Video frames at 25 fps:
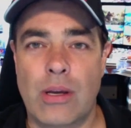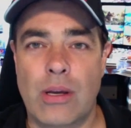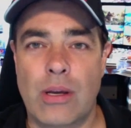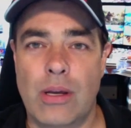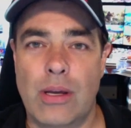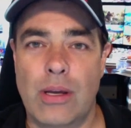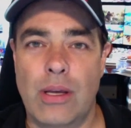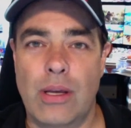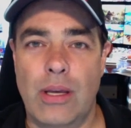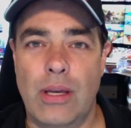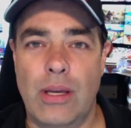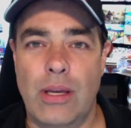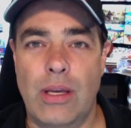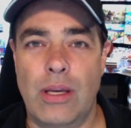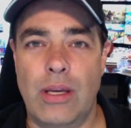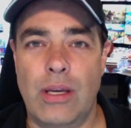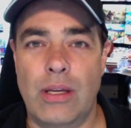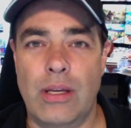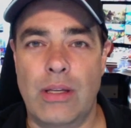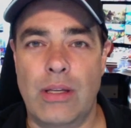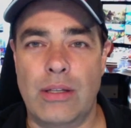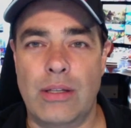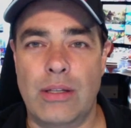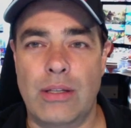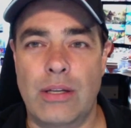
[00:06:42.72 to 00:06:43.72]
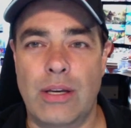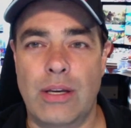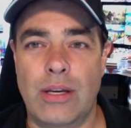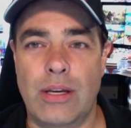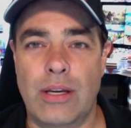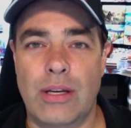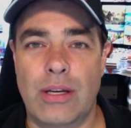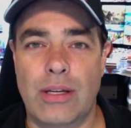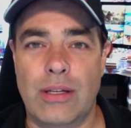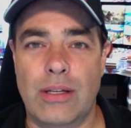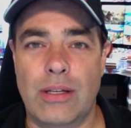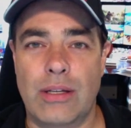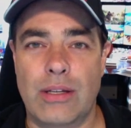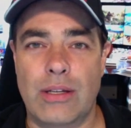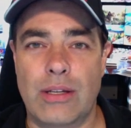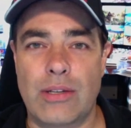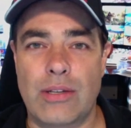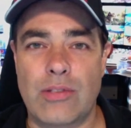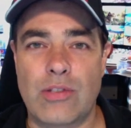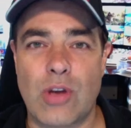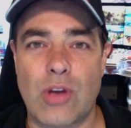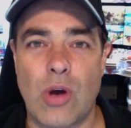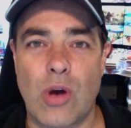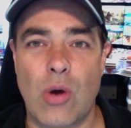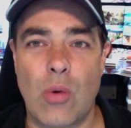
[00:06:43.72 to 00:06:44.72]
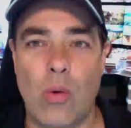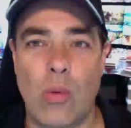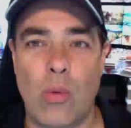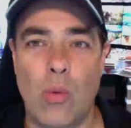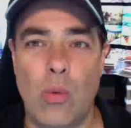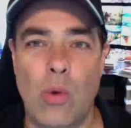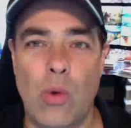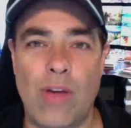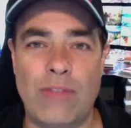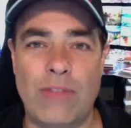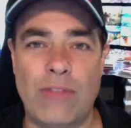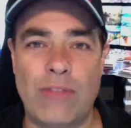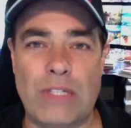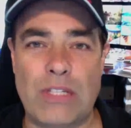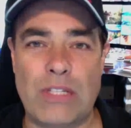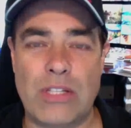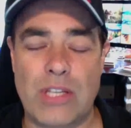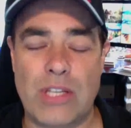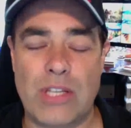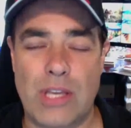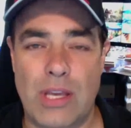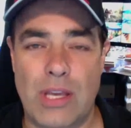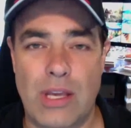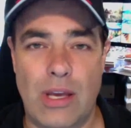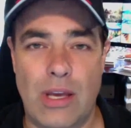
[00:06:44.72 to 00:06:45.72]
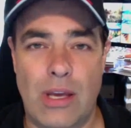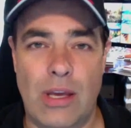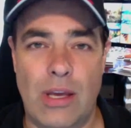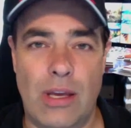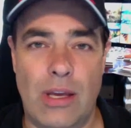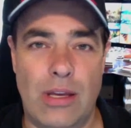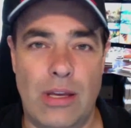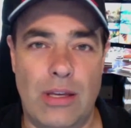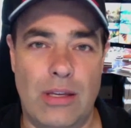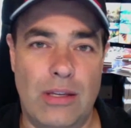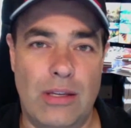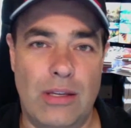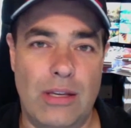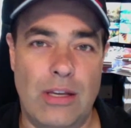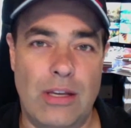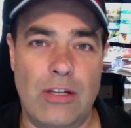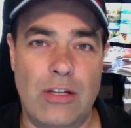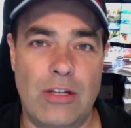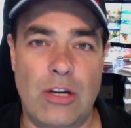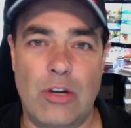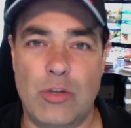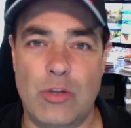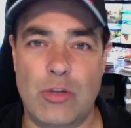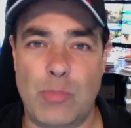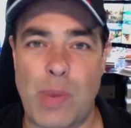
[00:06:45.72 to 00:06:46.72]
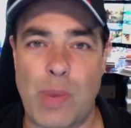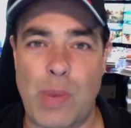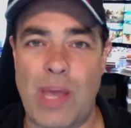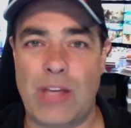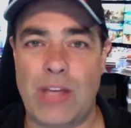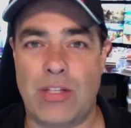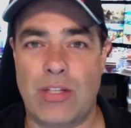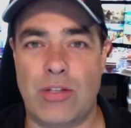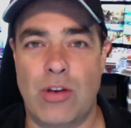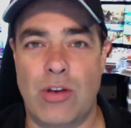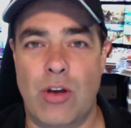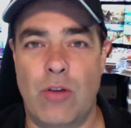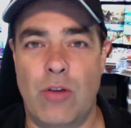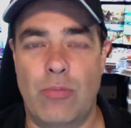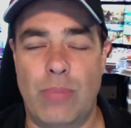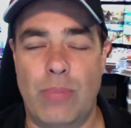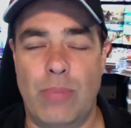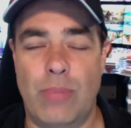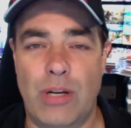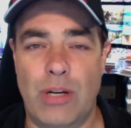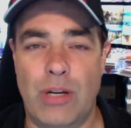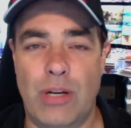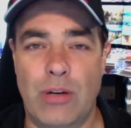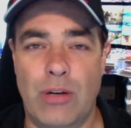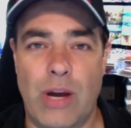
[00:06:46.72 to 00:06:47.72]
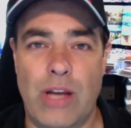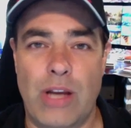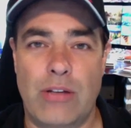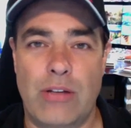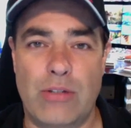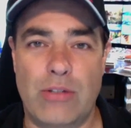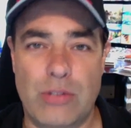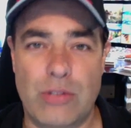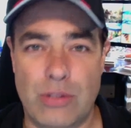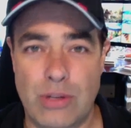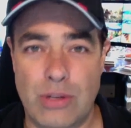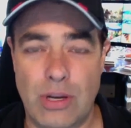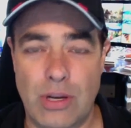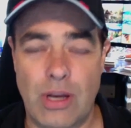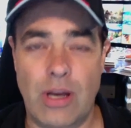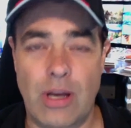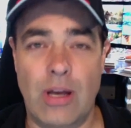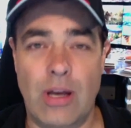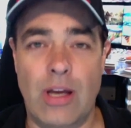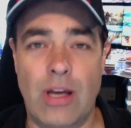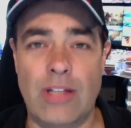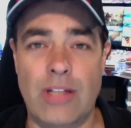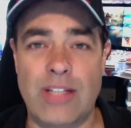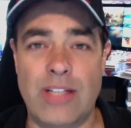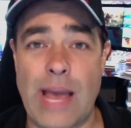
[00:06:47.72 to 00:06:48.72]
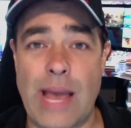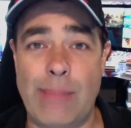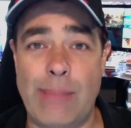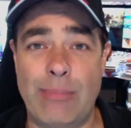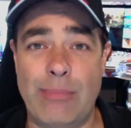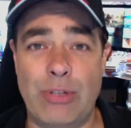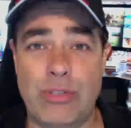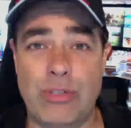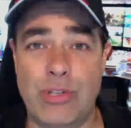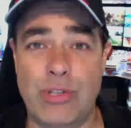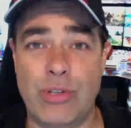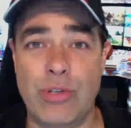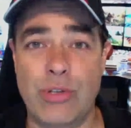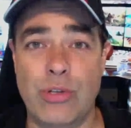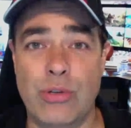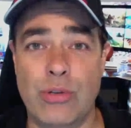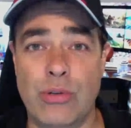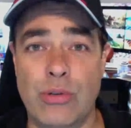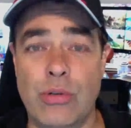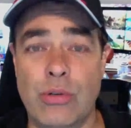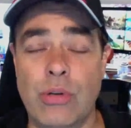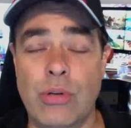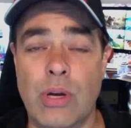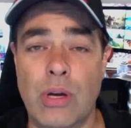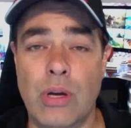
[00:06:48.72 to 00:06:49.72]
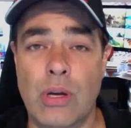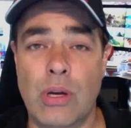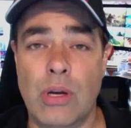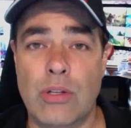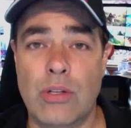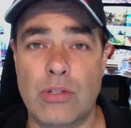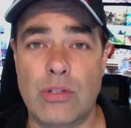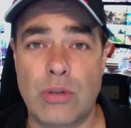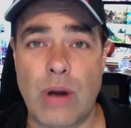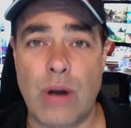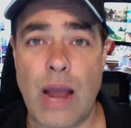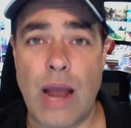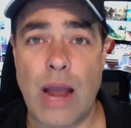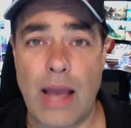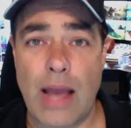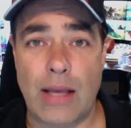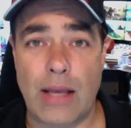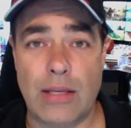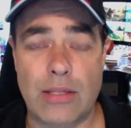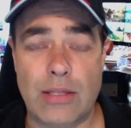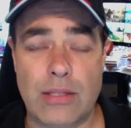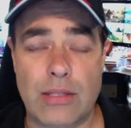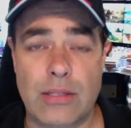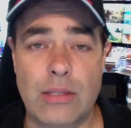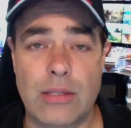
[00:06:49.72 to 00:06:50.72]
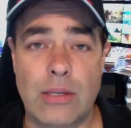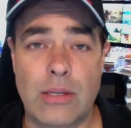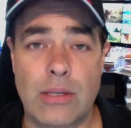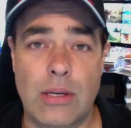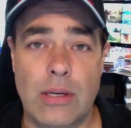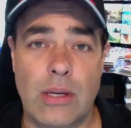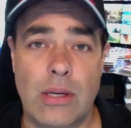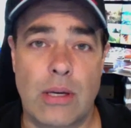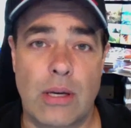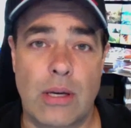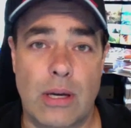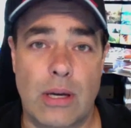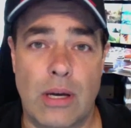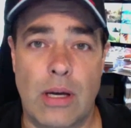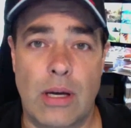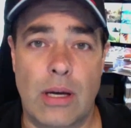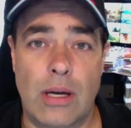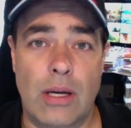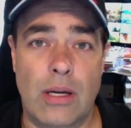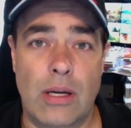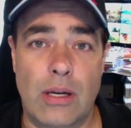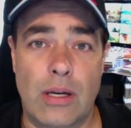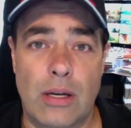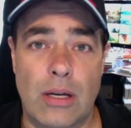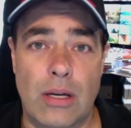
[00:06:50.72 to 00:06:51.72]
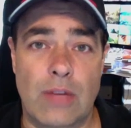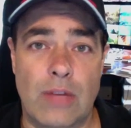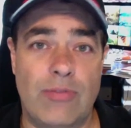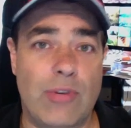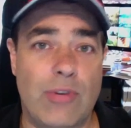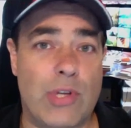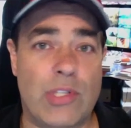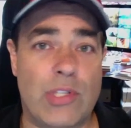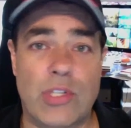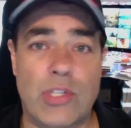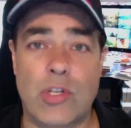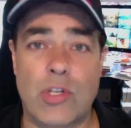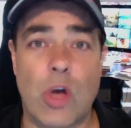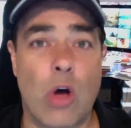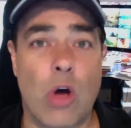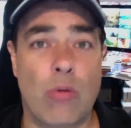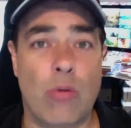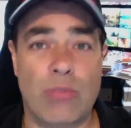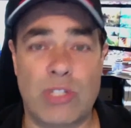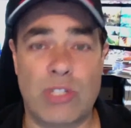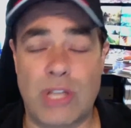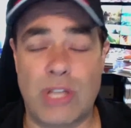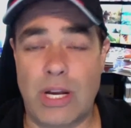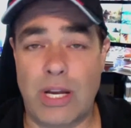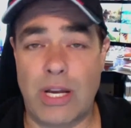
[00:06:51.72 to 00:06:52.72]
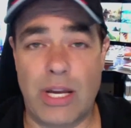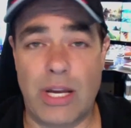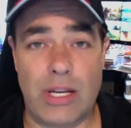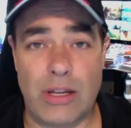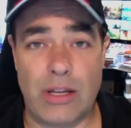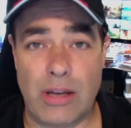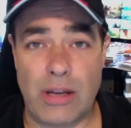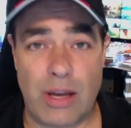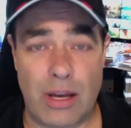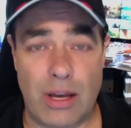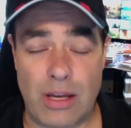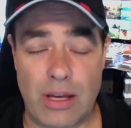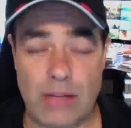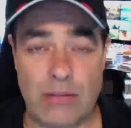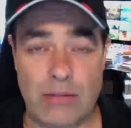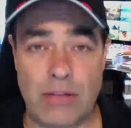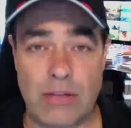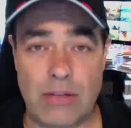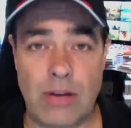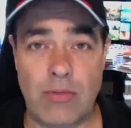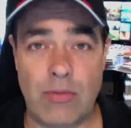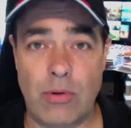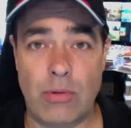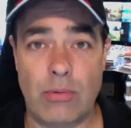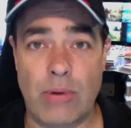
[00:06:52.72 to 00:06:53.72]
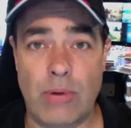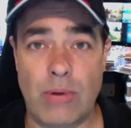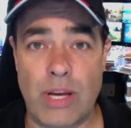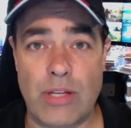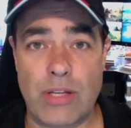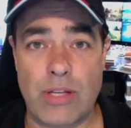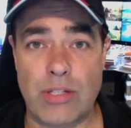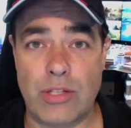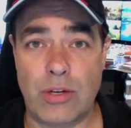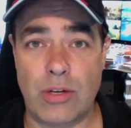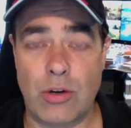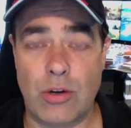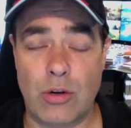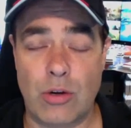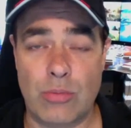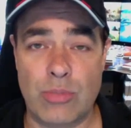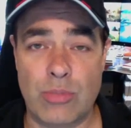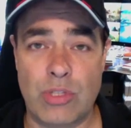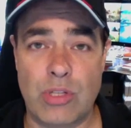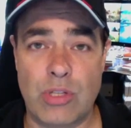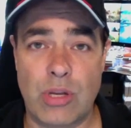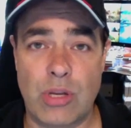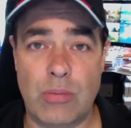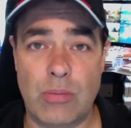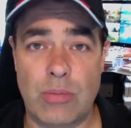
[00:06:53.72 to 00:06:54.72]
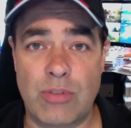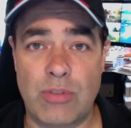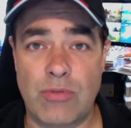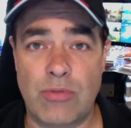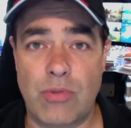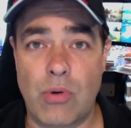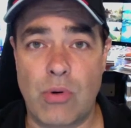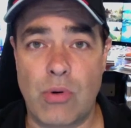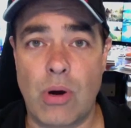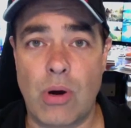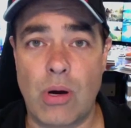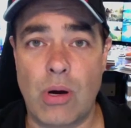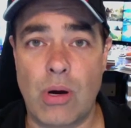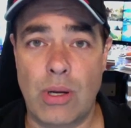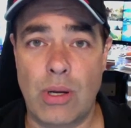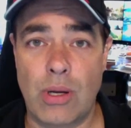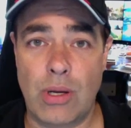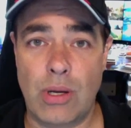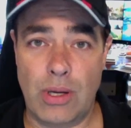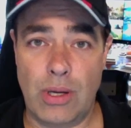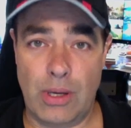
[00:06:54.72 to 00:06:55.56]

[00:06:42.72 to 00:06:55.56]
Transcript: Mm-hmm. And uh, so we'll have to see. Uh, in years past, though, I've been a great uh, adapter to new tracks. Mm-hmm. Uh, for instance, Homestead, I, I'd never raced at Homestead before.